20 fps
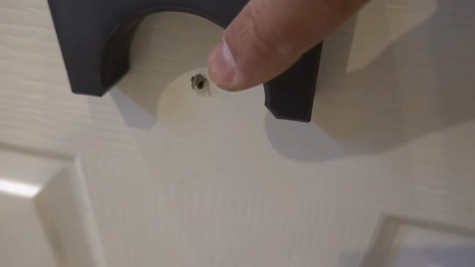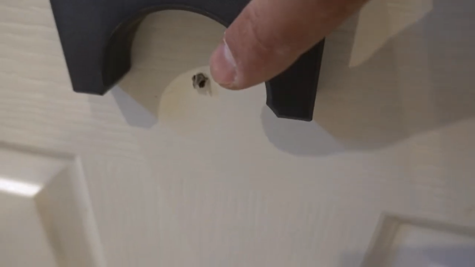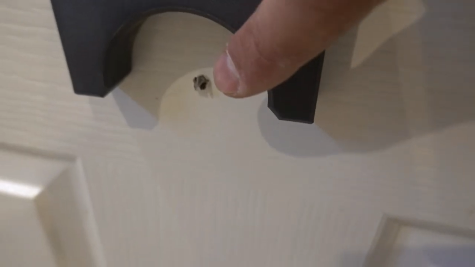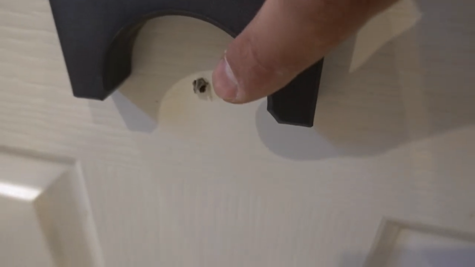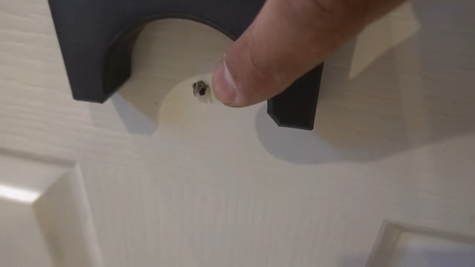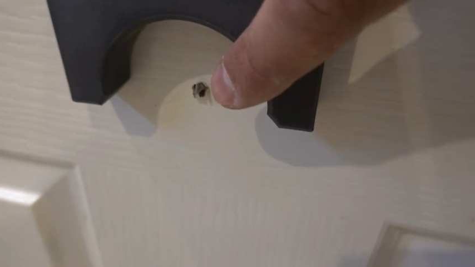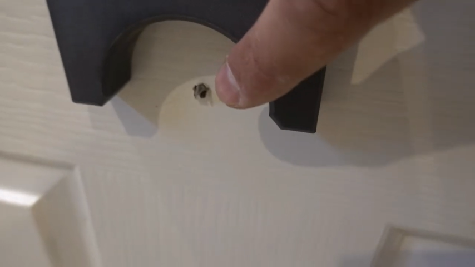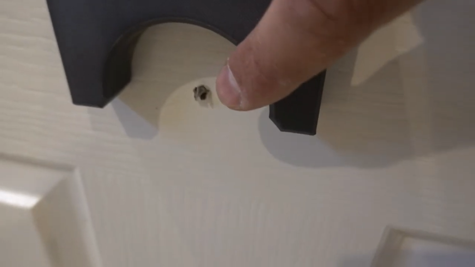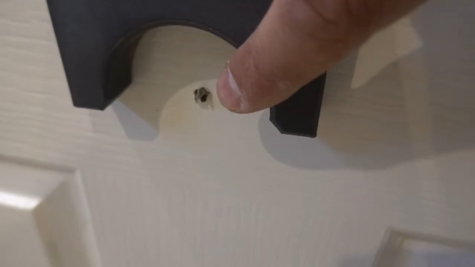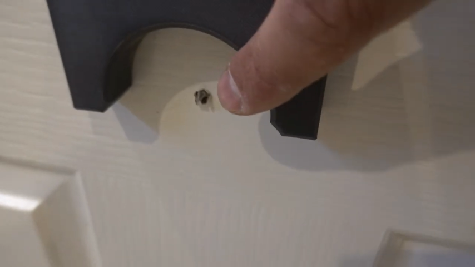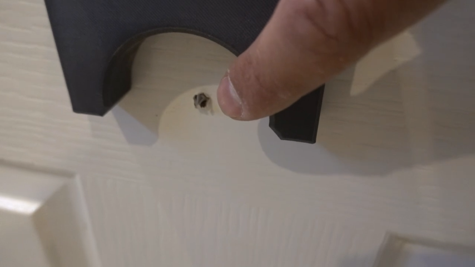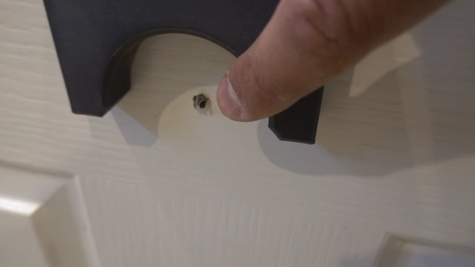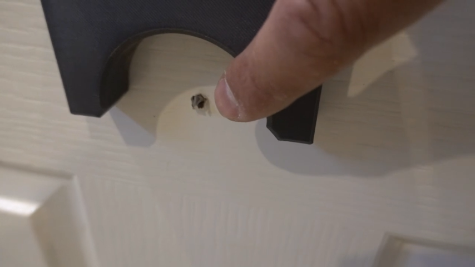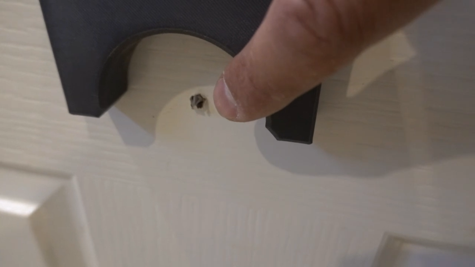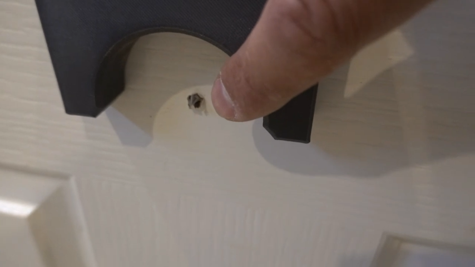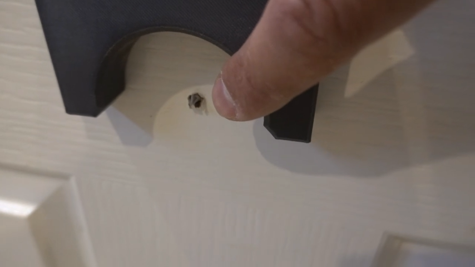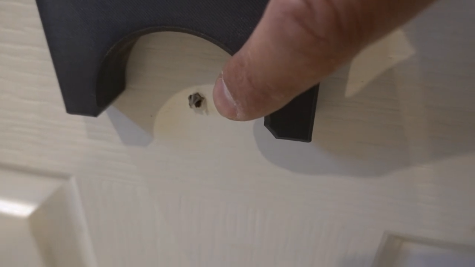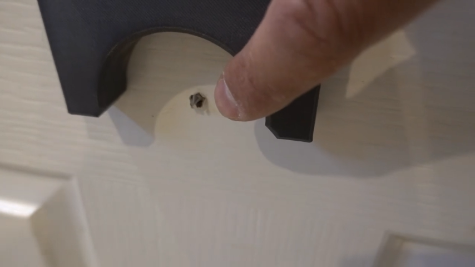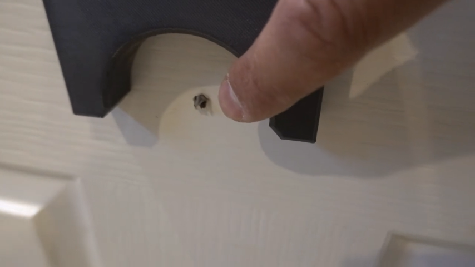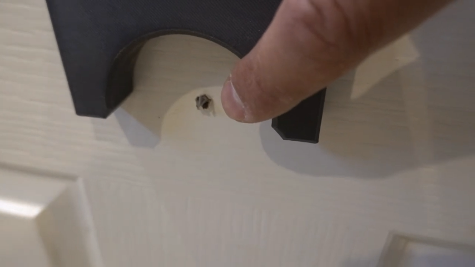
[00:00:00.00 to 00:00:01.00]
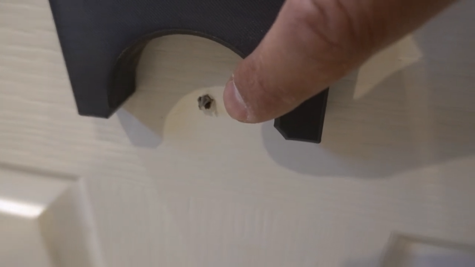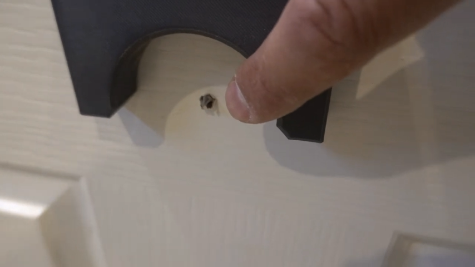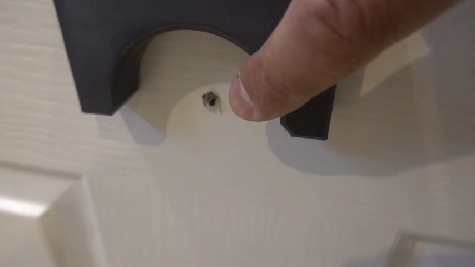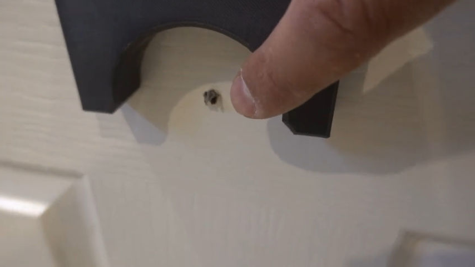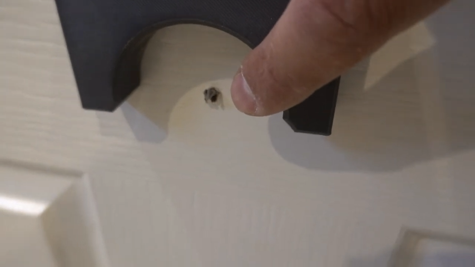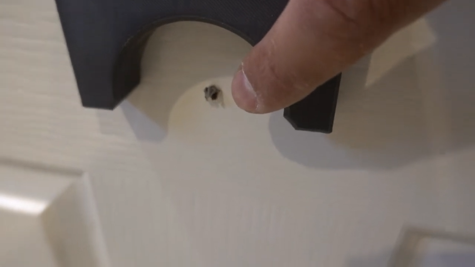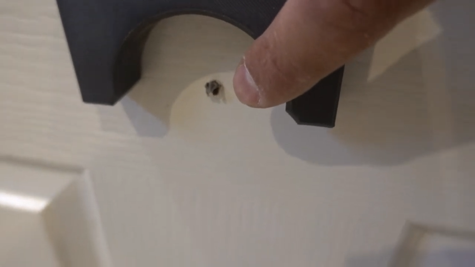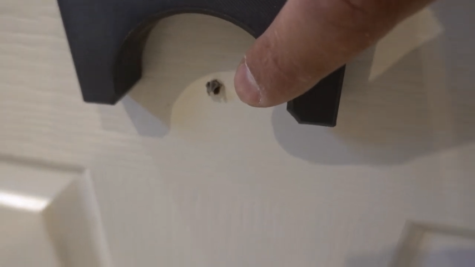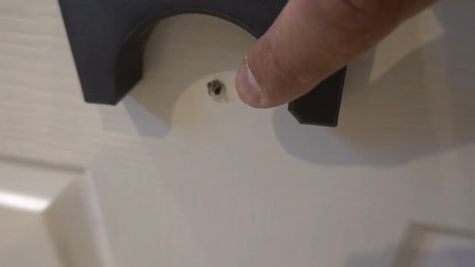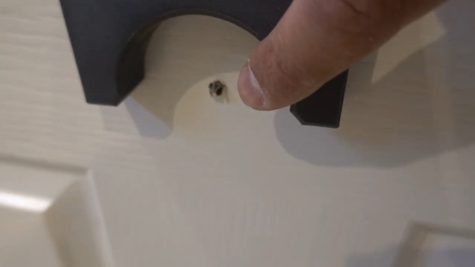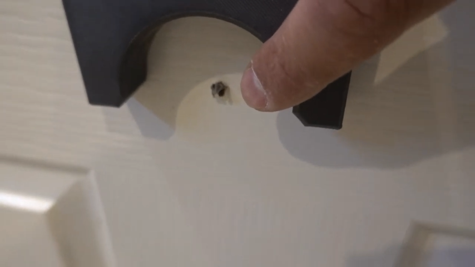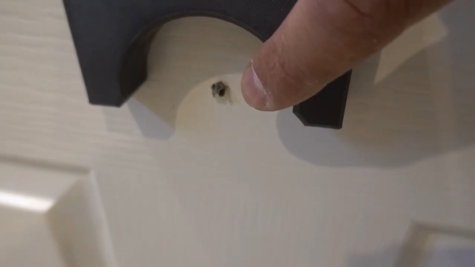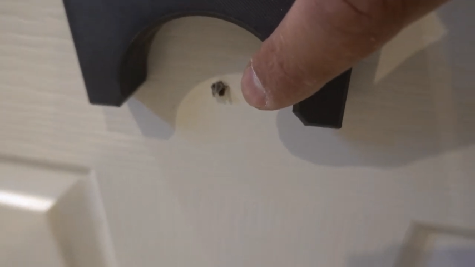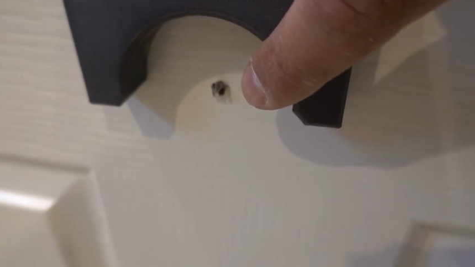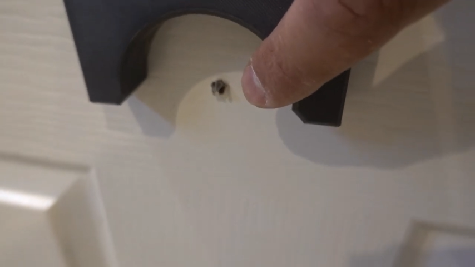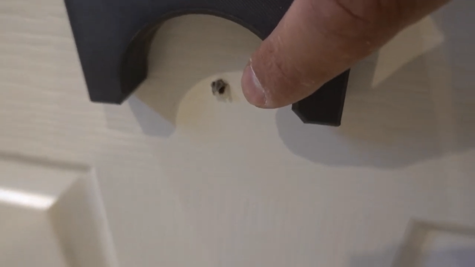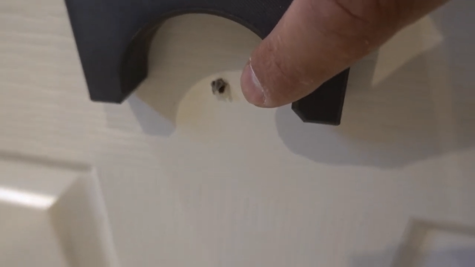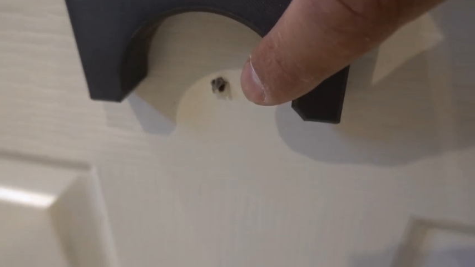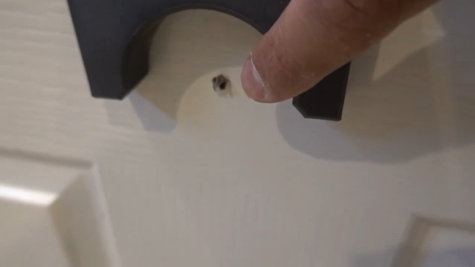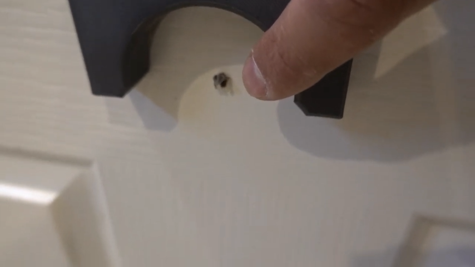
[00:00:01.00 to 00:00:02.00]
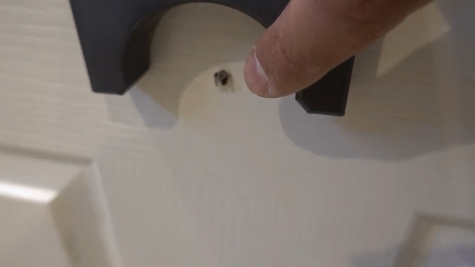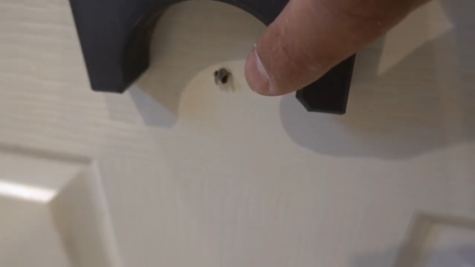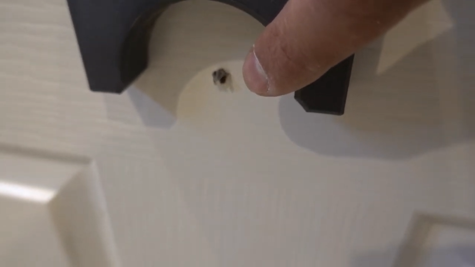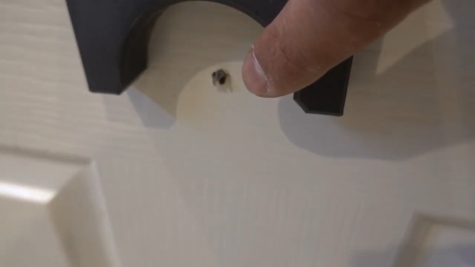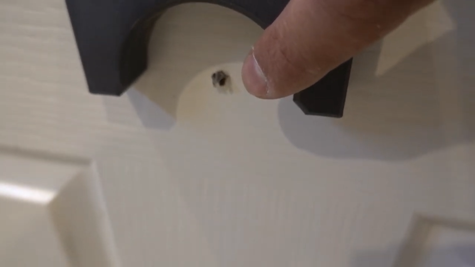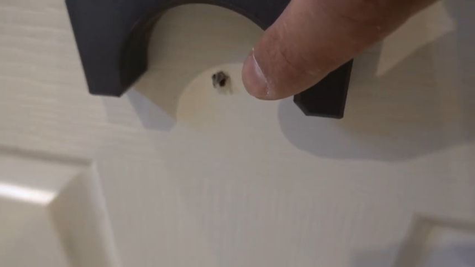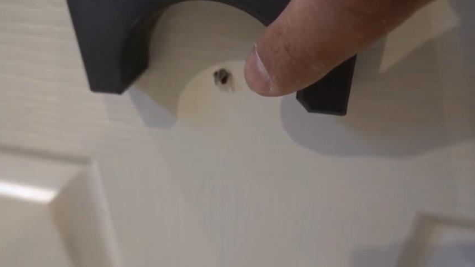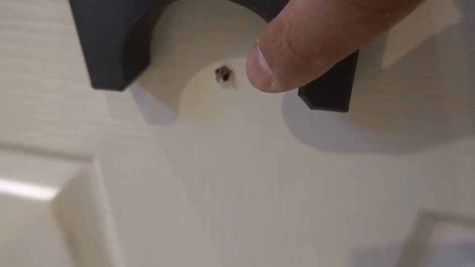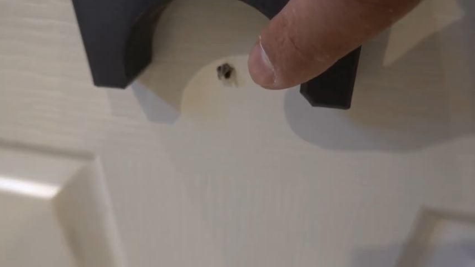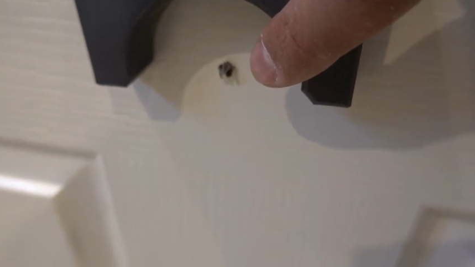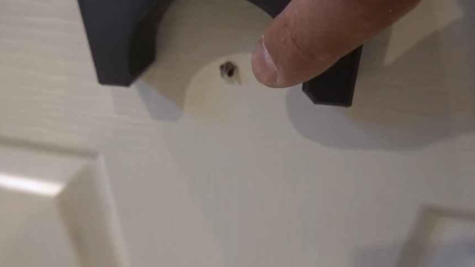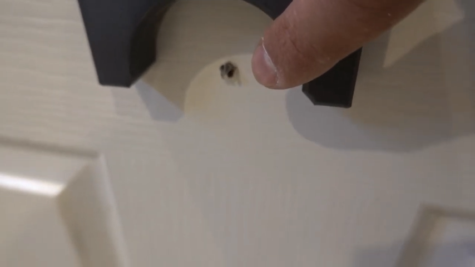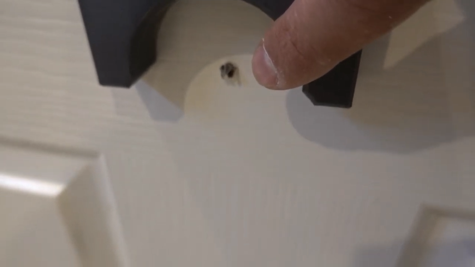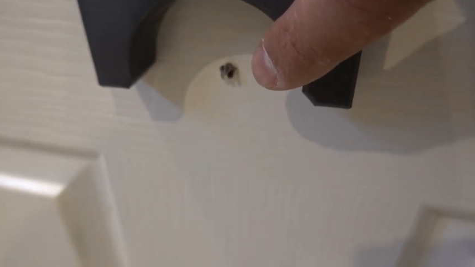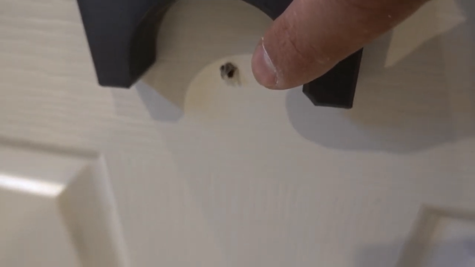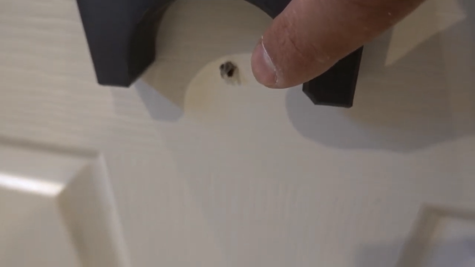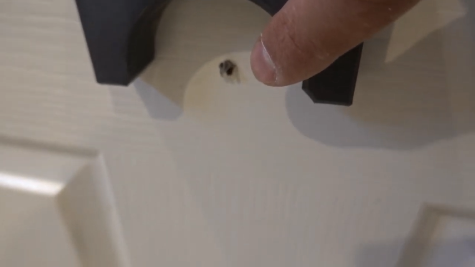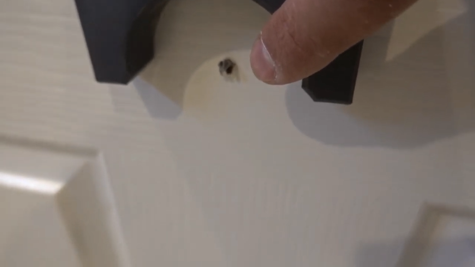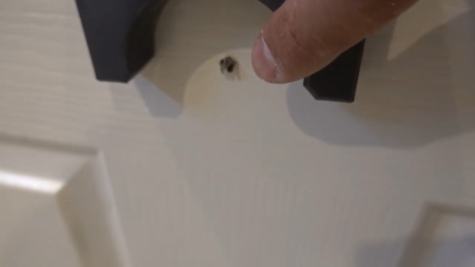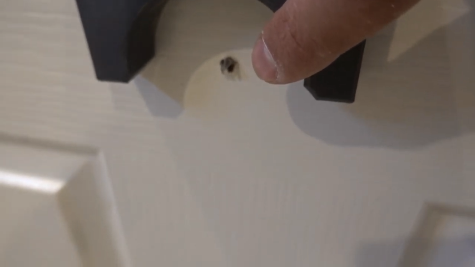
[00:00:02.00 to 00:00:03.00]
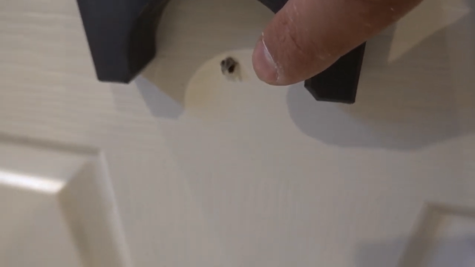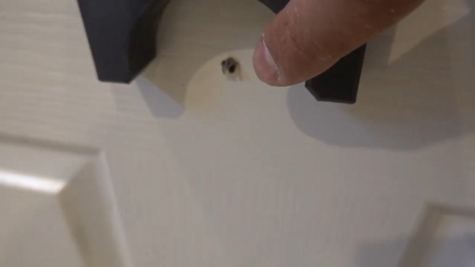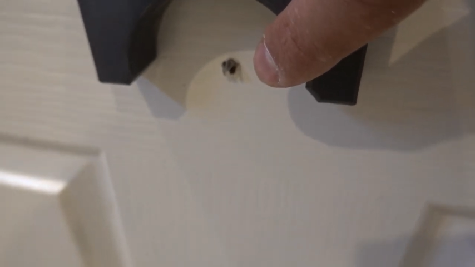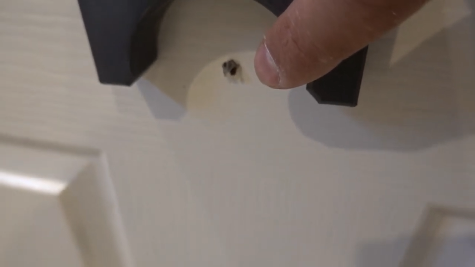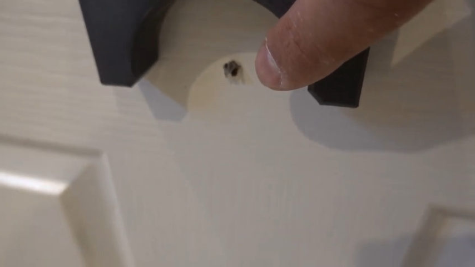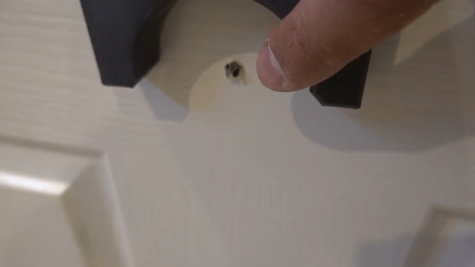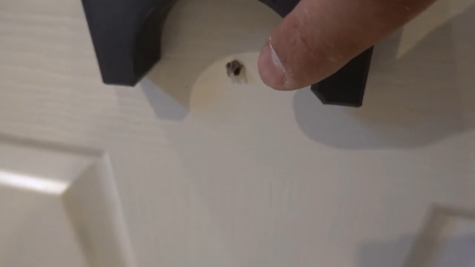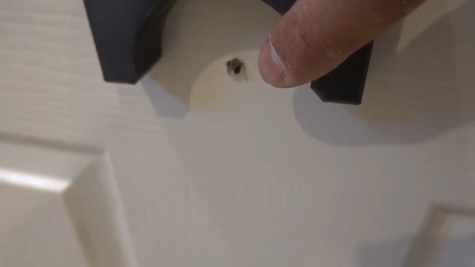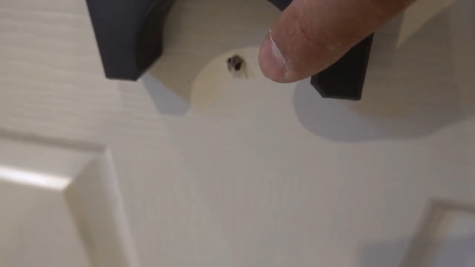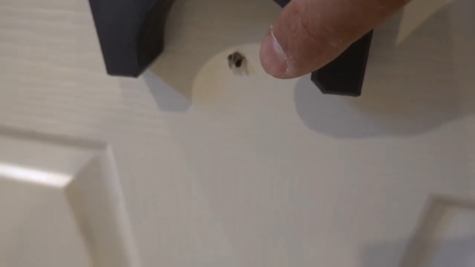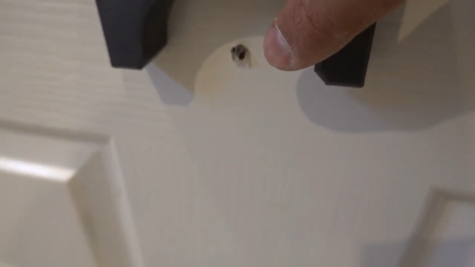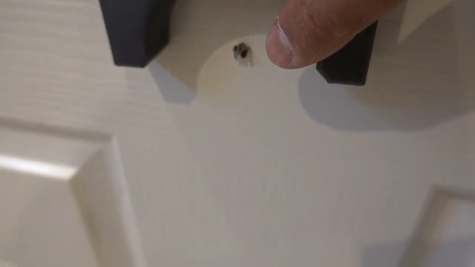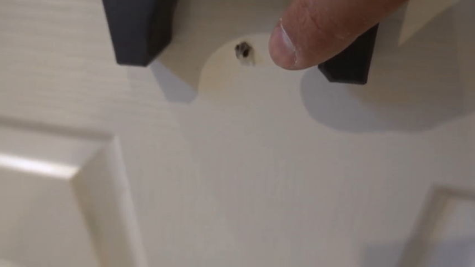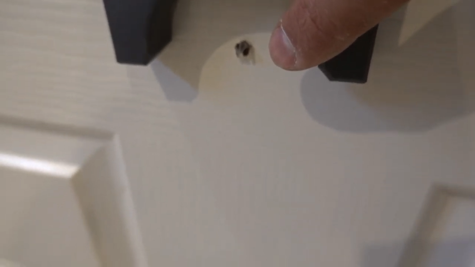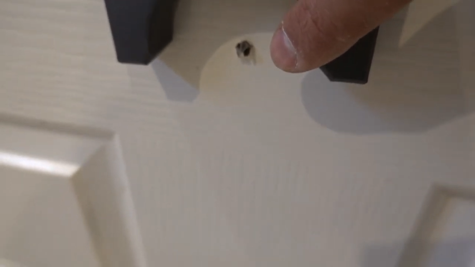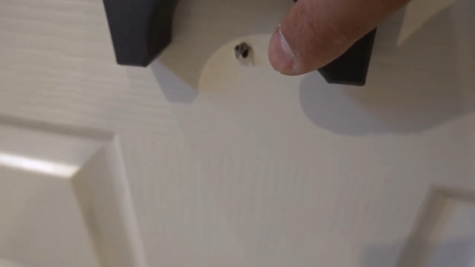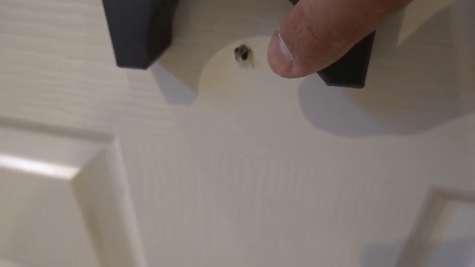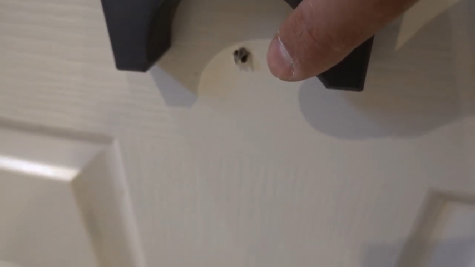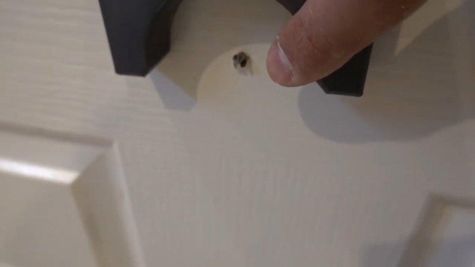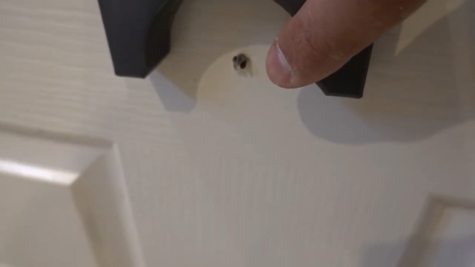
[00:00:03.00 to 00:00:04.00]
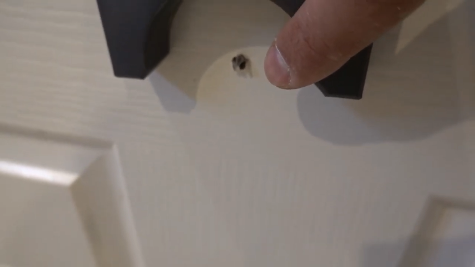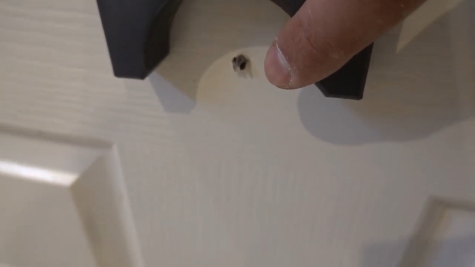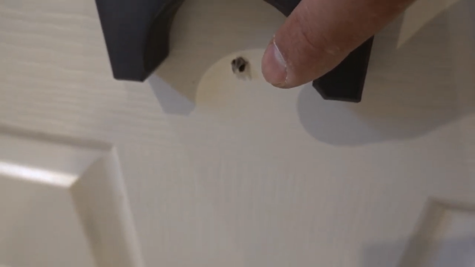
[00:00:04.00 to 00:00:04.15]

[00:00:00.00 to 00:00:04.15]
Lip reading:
Nobody's mouth can be seen.